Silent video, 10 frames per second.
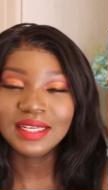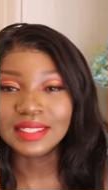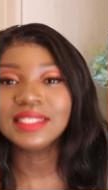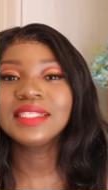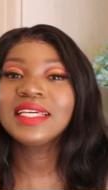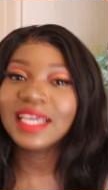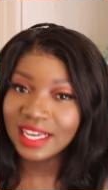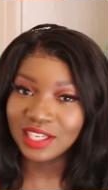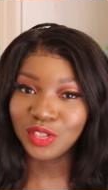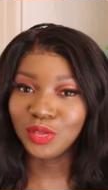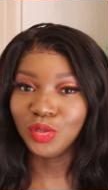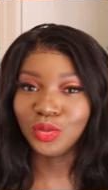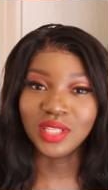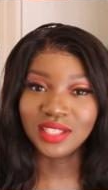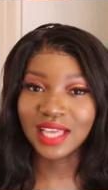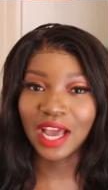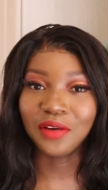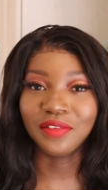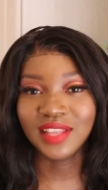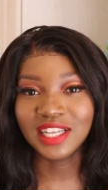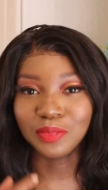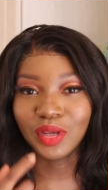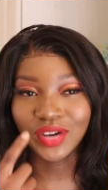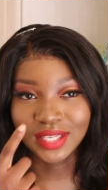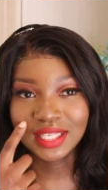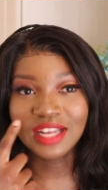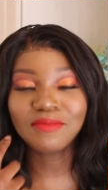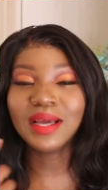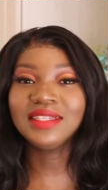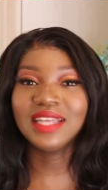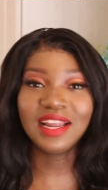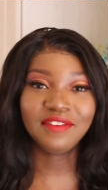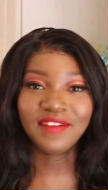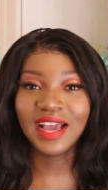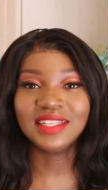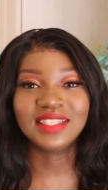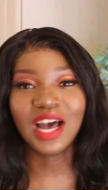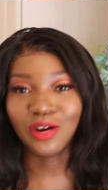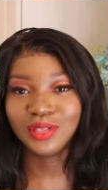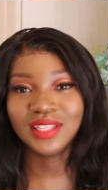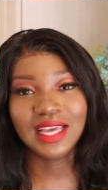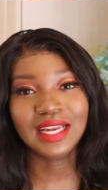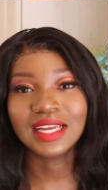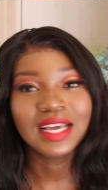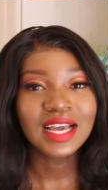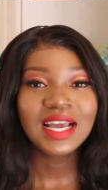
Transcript: is scared to do these kind of things because if my dad finds out then